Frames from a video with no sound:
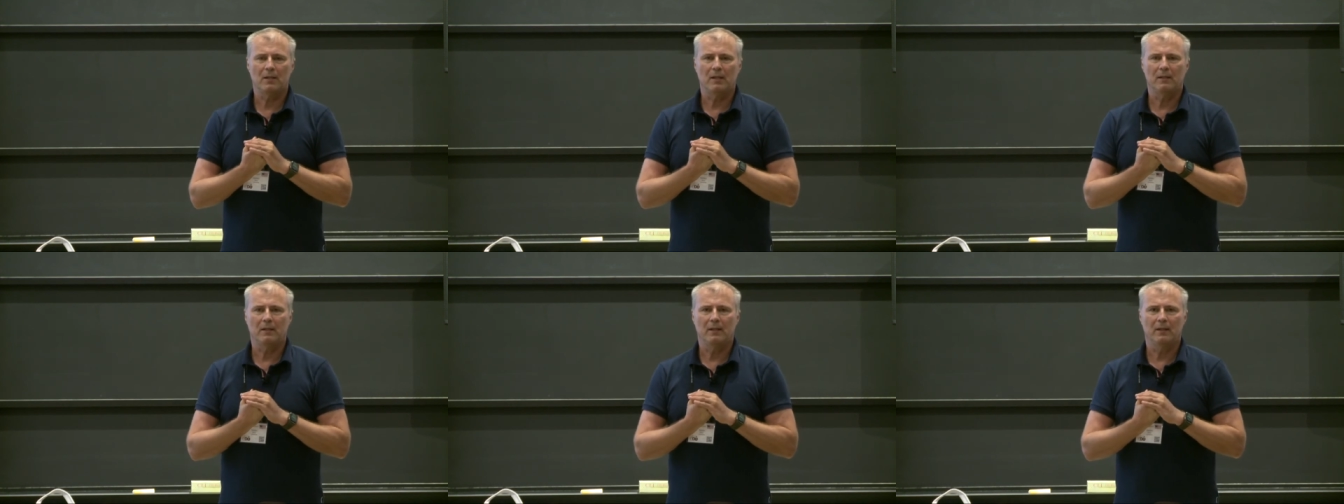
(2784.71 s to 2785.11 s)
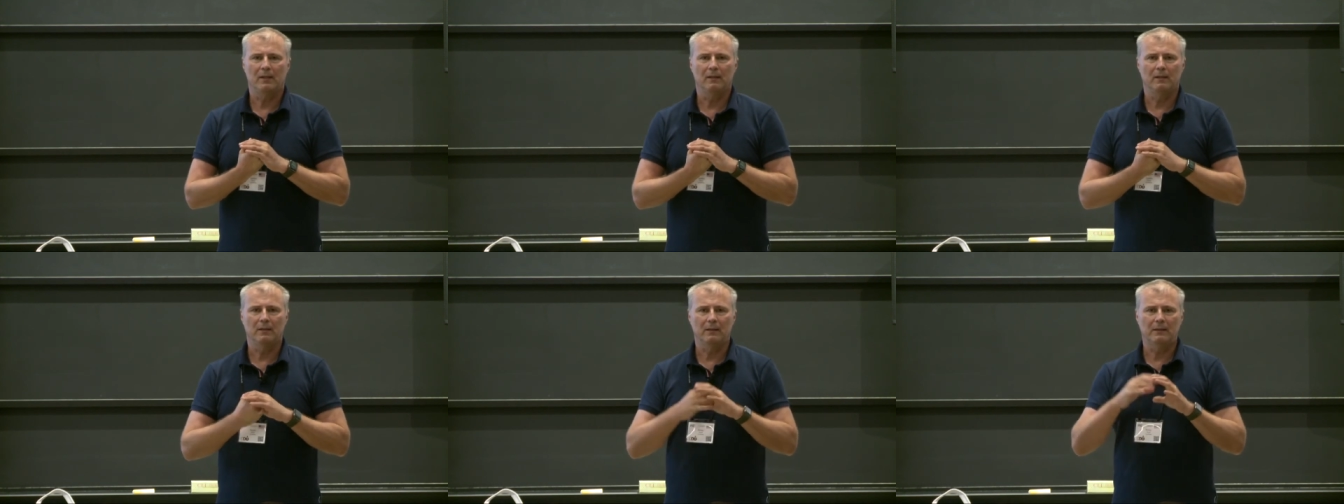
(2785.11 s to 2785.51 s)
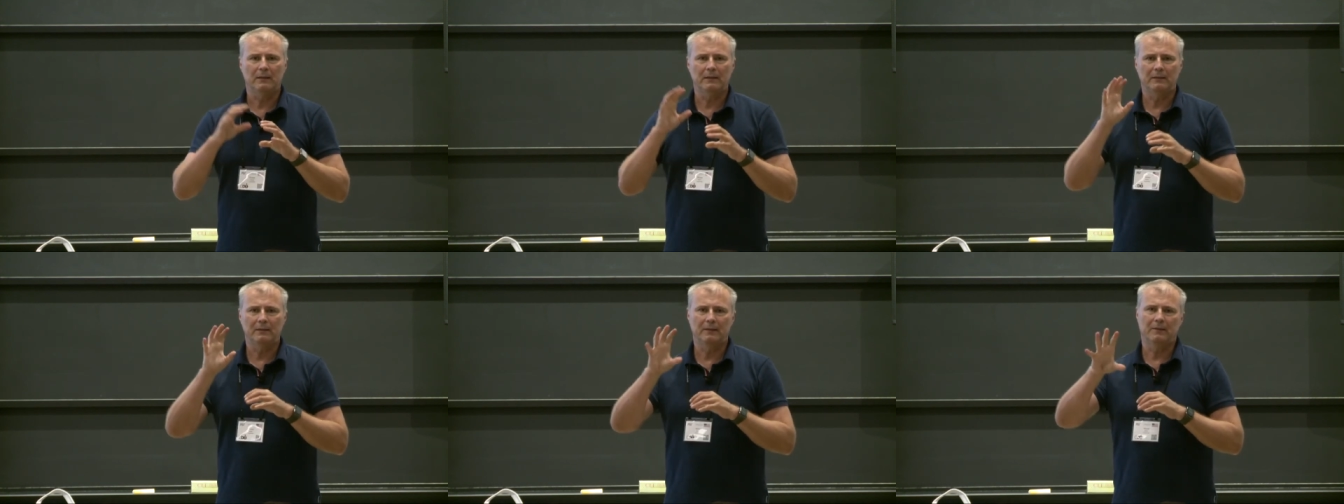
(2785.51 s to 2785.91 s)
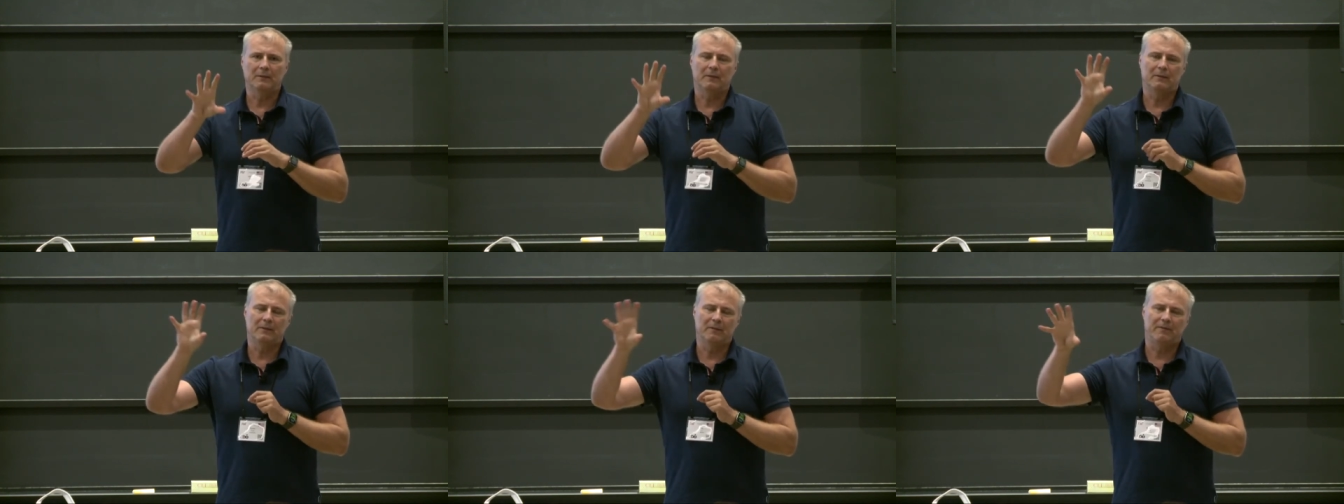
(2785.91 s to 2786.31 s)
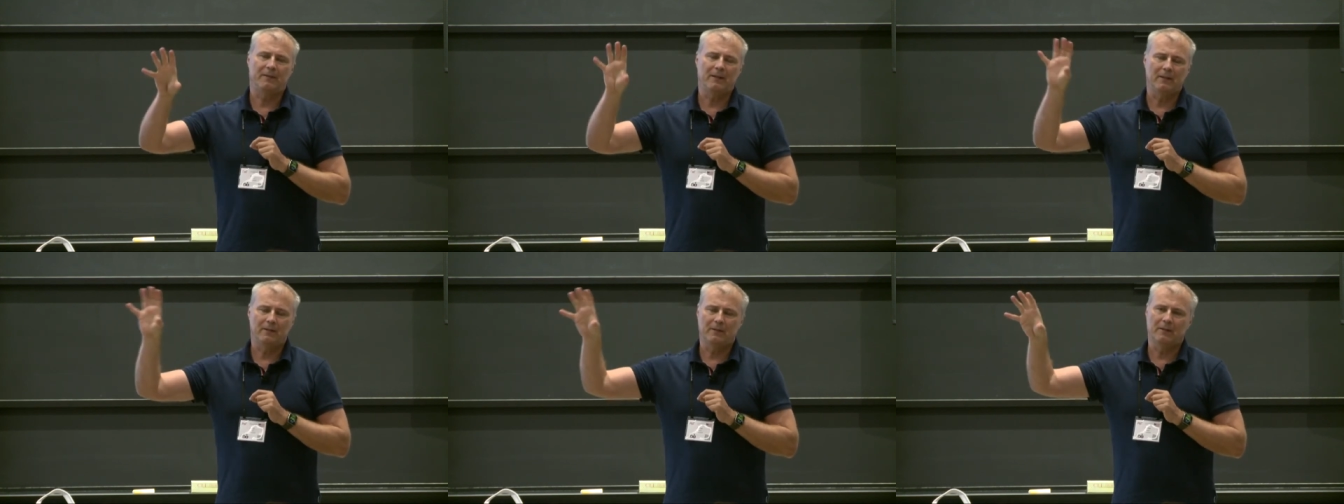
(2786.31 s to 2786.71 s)
And
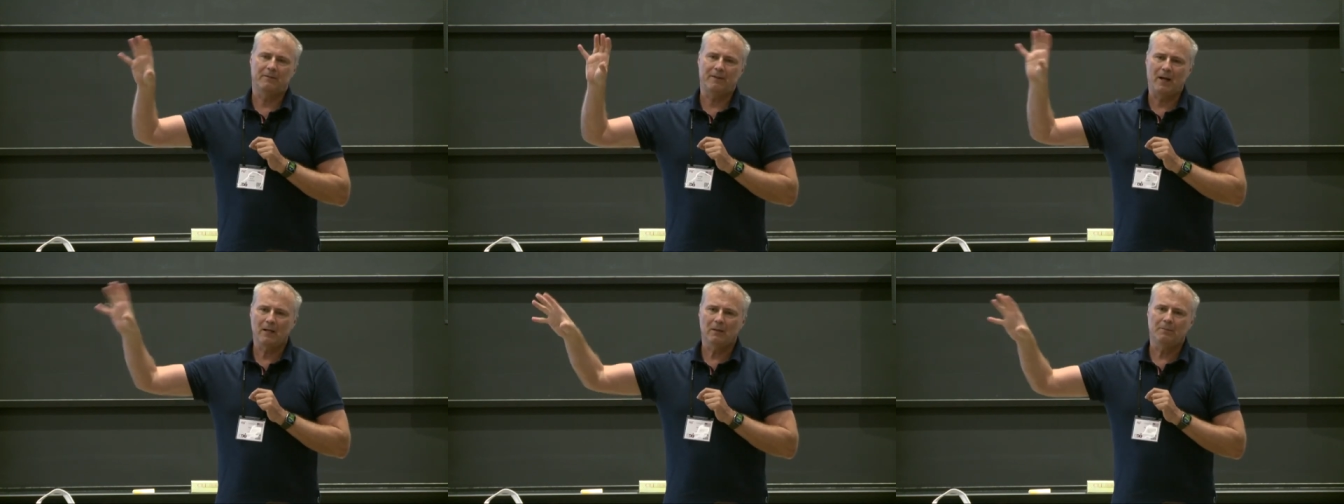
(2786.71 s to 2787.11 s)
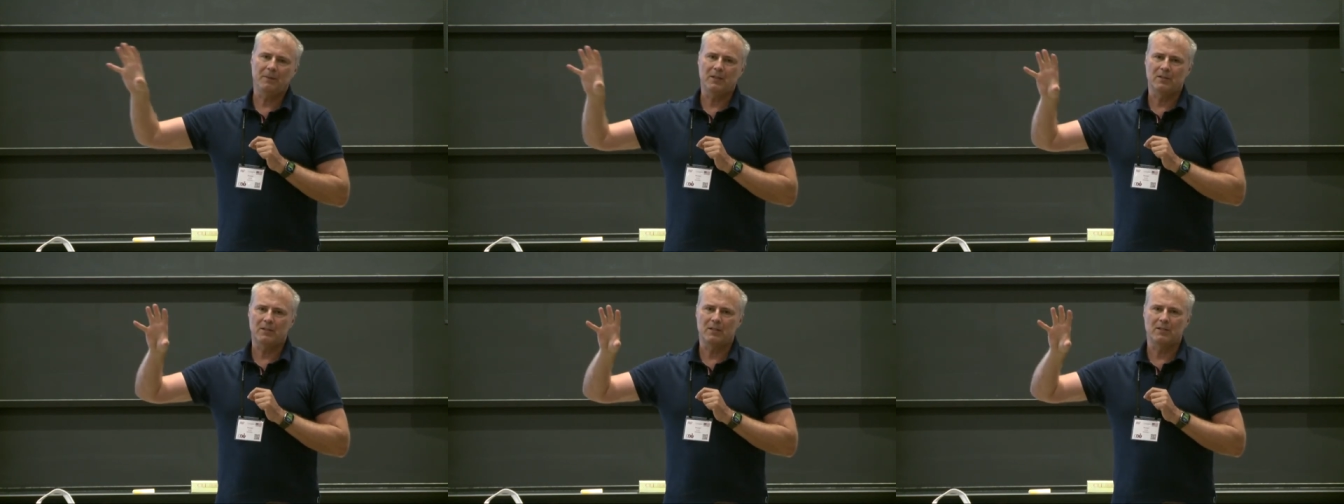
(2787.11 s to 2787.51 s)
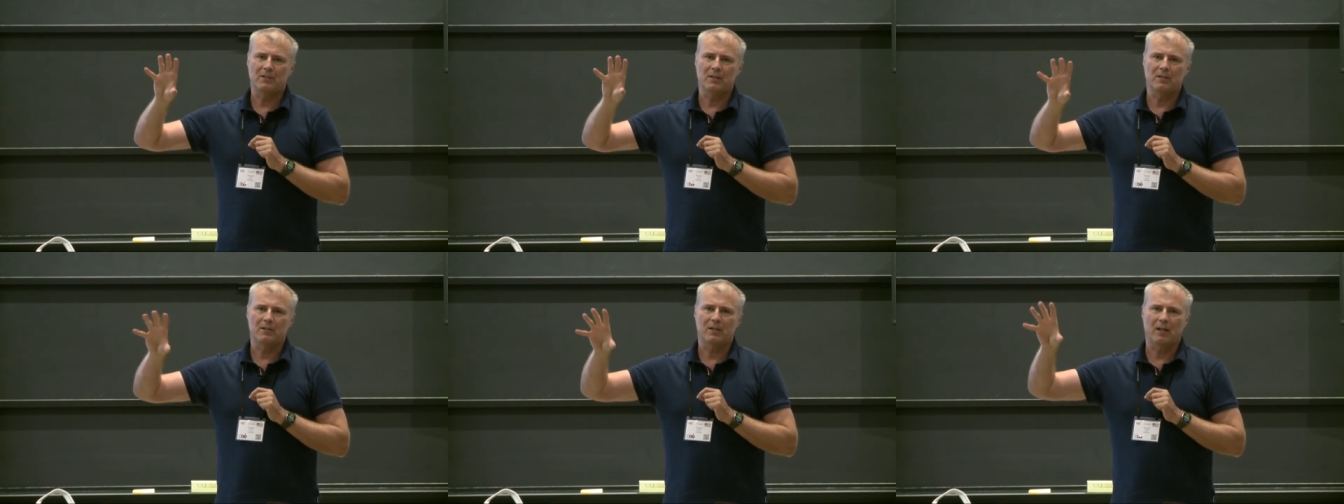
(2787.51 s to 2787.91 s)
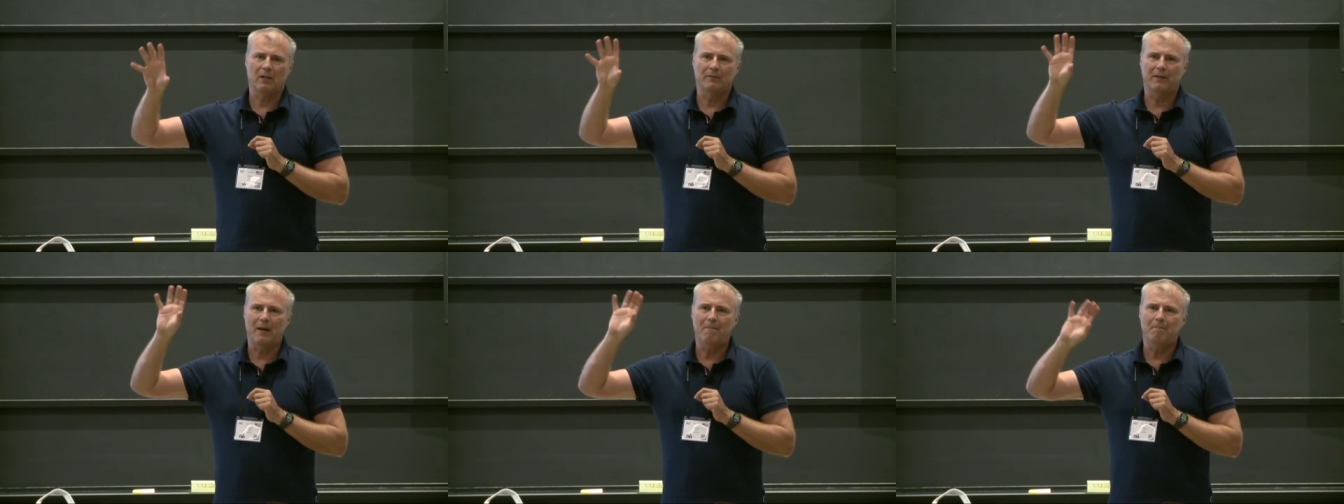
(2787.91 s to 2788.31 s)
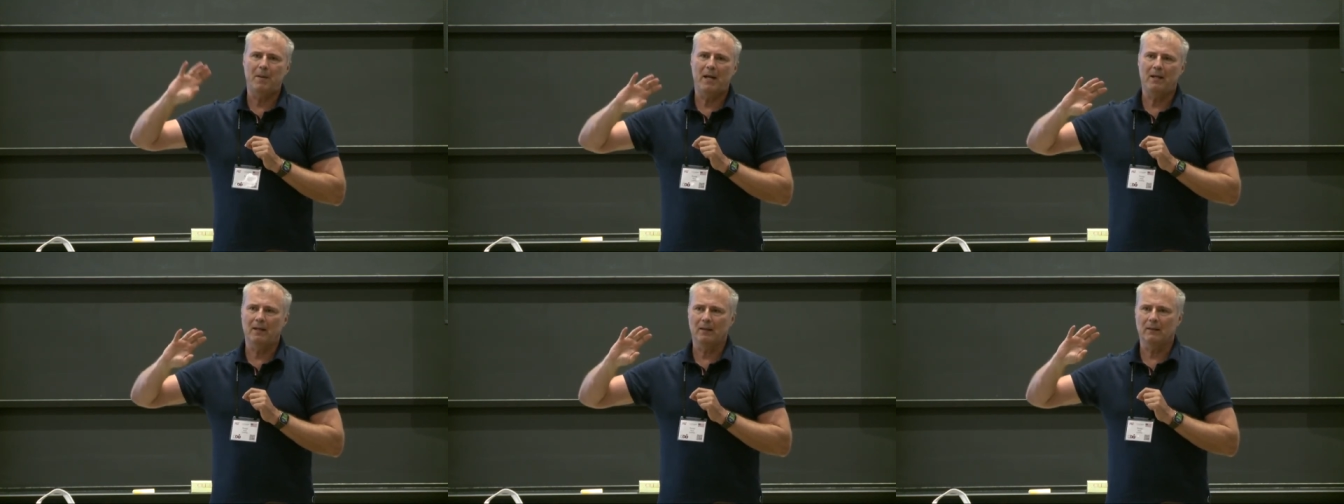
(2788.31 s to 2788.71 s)
the final piece is this kind of
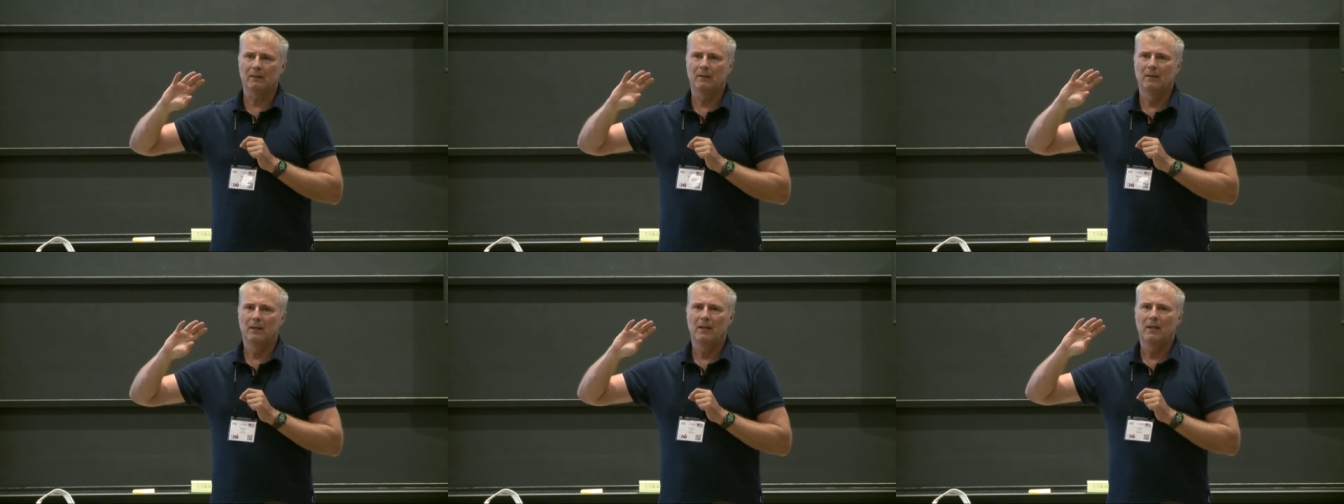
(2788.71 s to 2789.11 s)
embedding.